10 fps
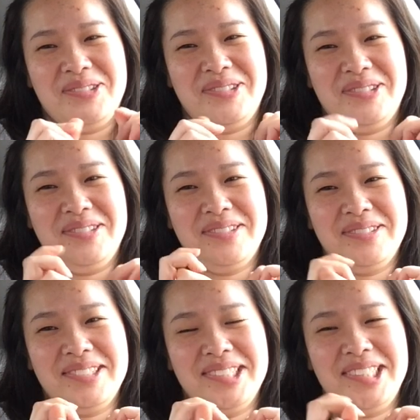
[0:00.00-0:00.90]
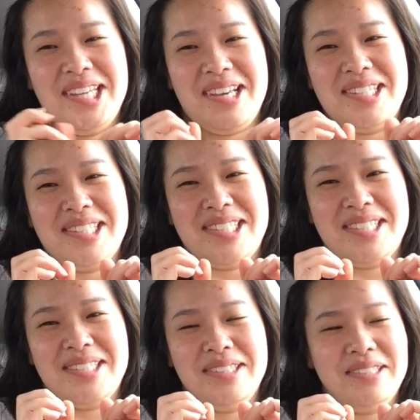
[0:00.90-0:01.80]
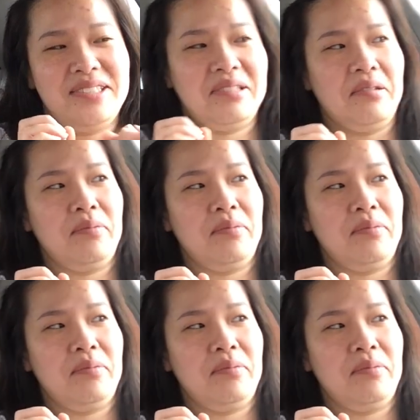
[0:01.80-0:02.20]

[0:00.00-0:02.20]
[no speech]